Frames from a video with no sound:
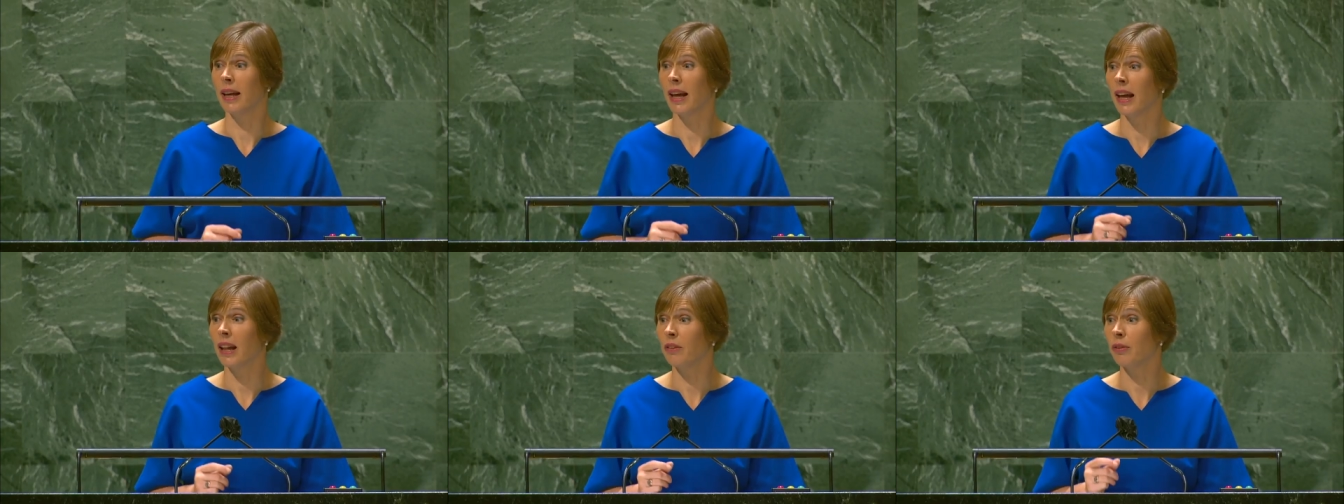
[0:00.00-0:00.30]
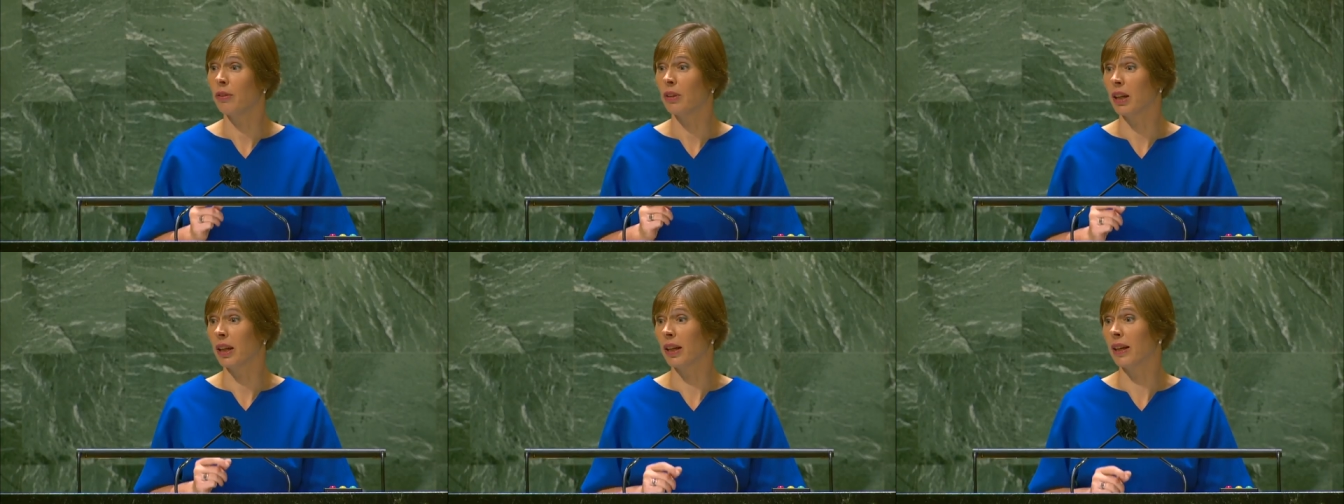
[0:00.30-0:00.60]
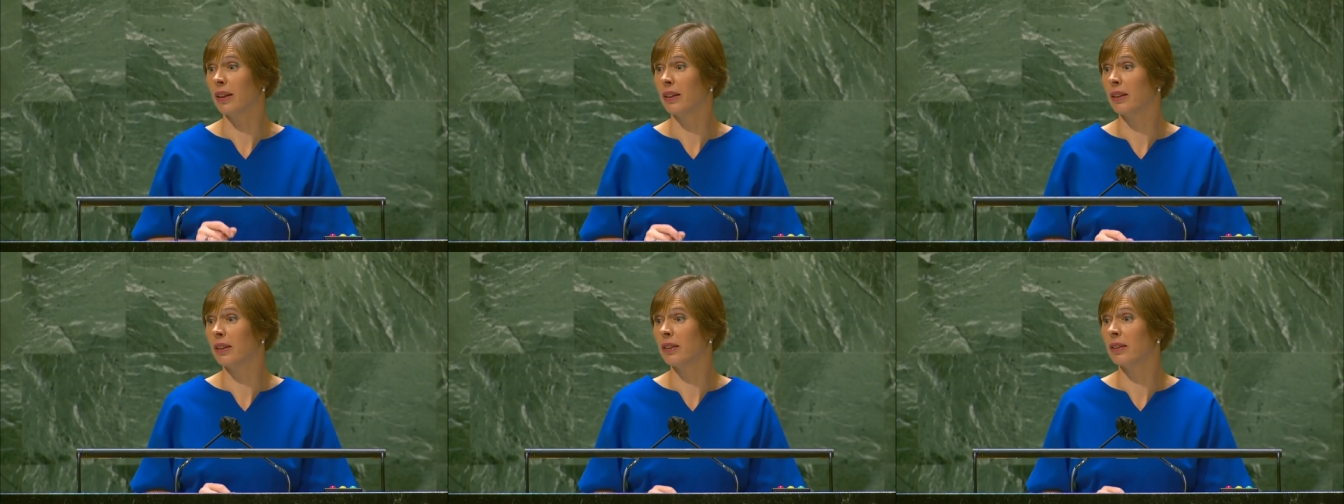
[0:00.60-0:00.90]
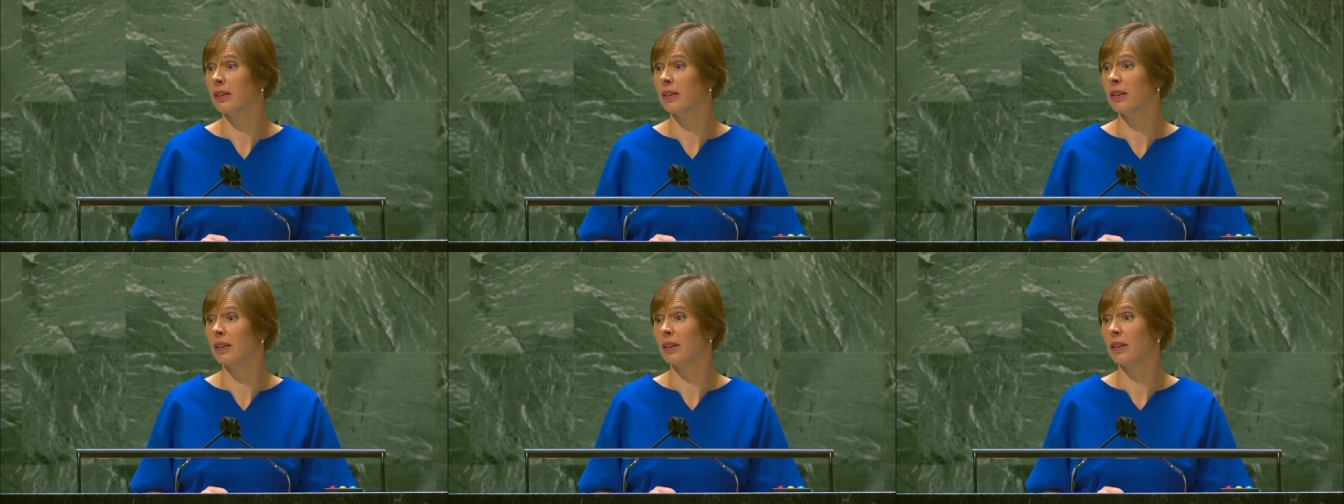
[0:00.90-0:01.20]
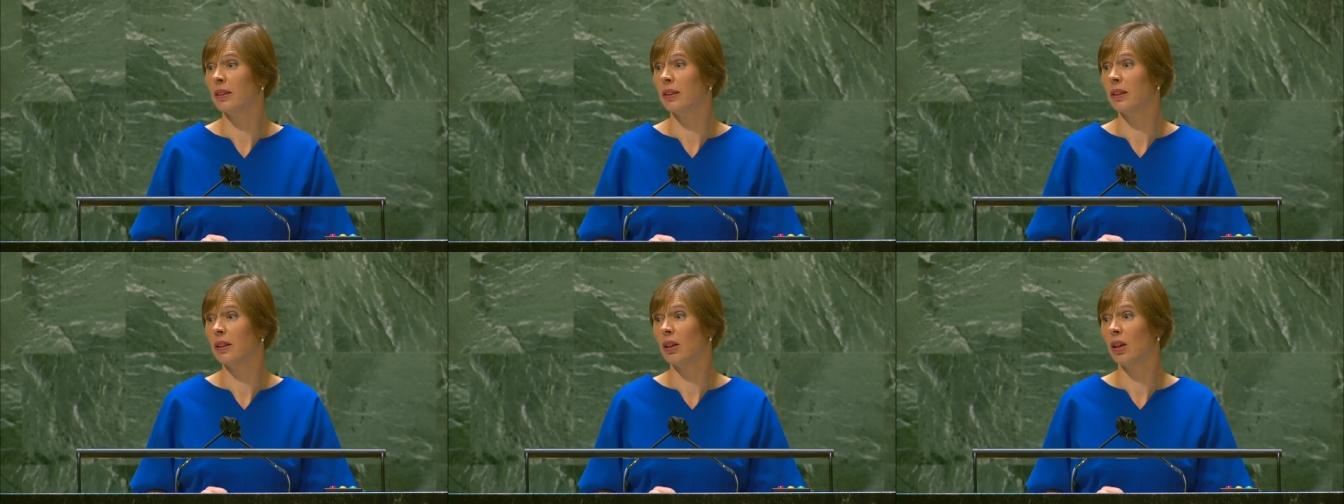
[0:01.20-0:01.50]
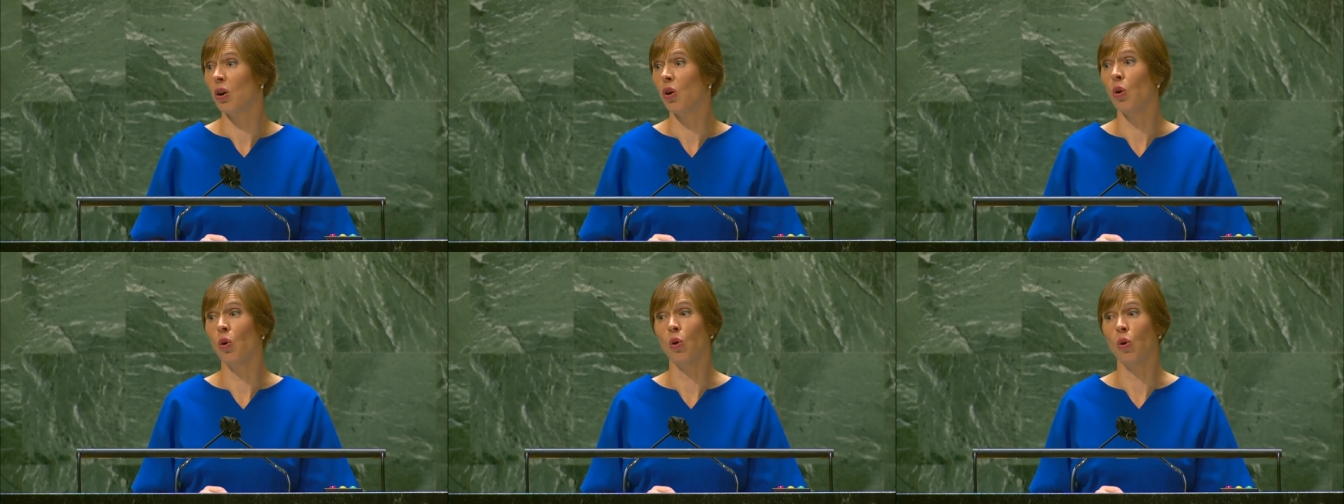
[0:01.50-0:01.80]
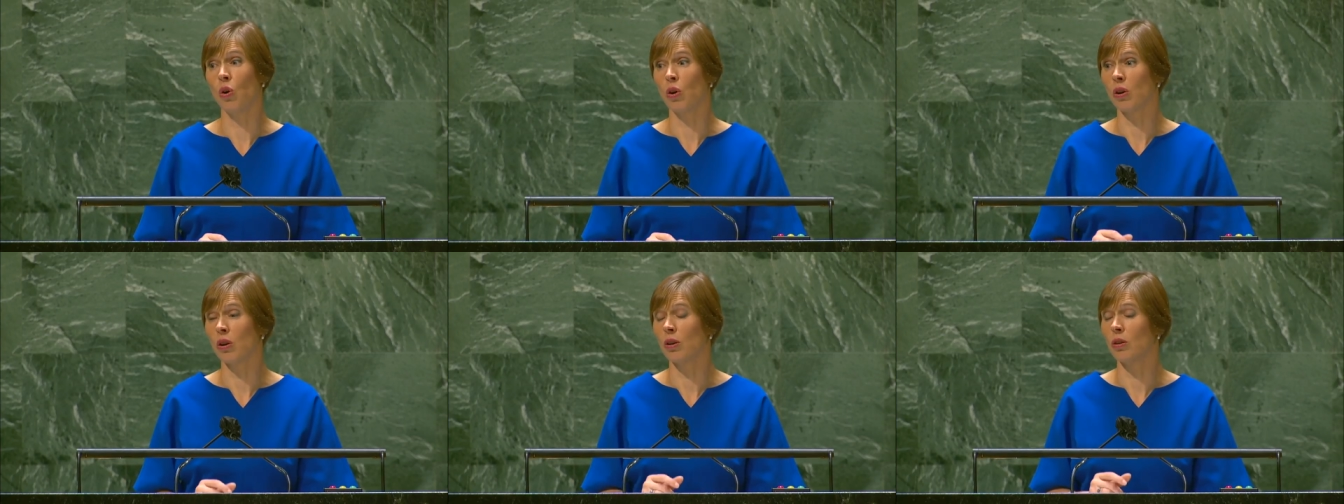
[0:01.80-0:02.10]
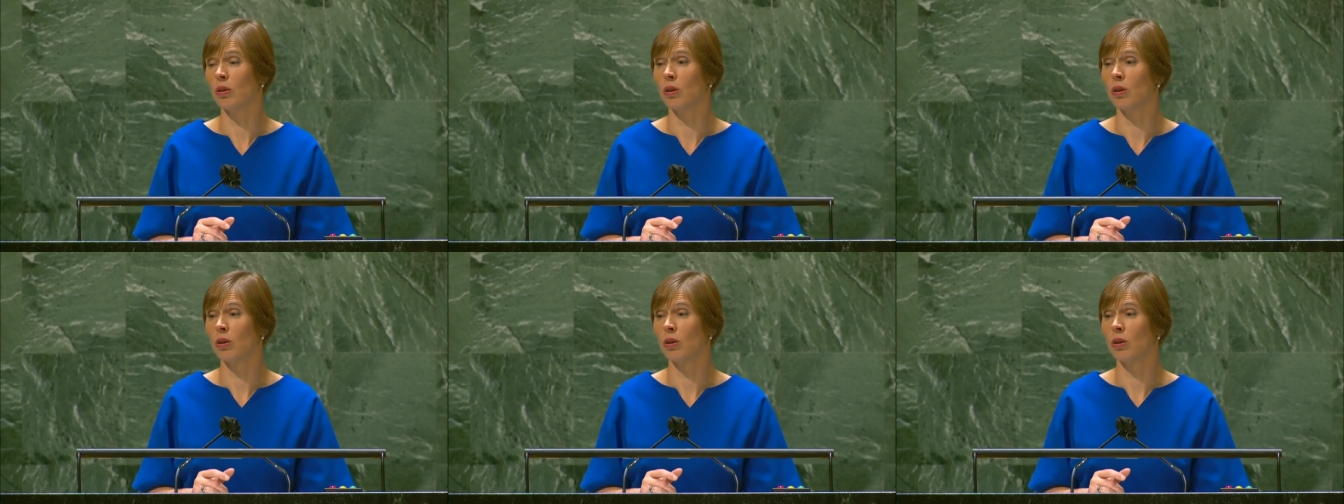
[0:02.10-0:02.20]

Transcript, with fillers: healthcare, or